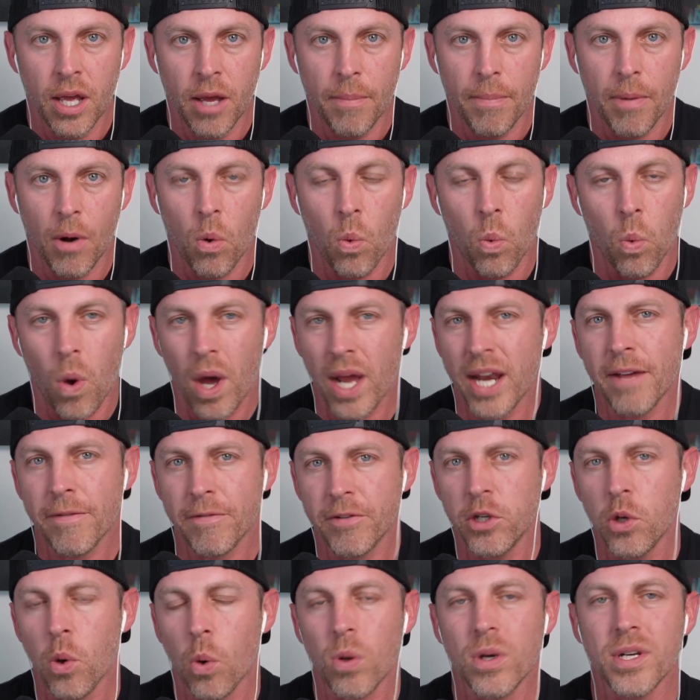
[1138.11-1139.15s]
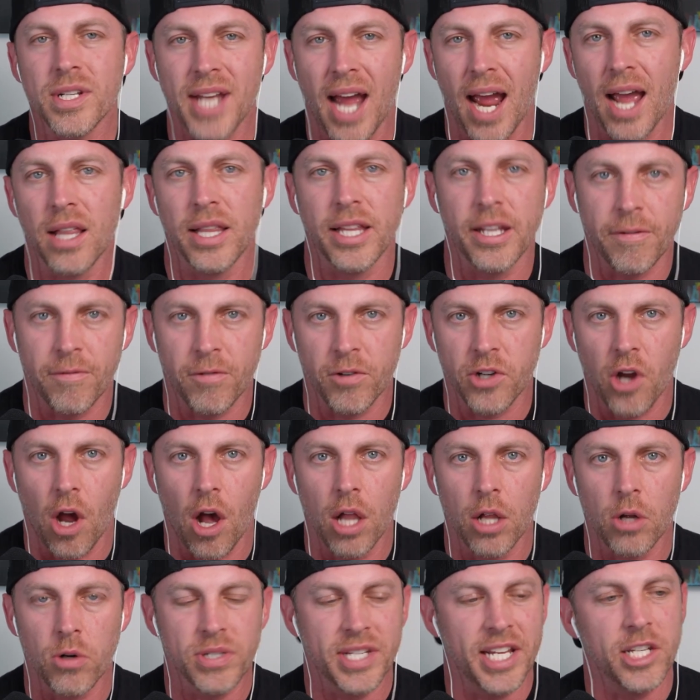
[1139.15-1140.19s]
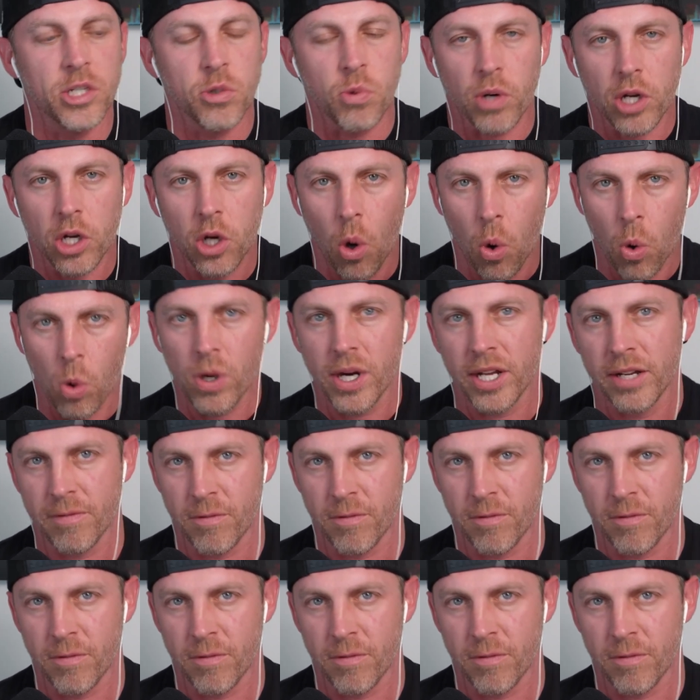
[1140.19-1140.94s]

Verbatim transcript: but what if your dialing for dollars is recording for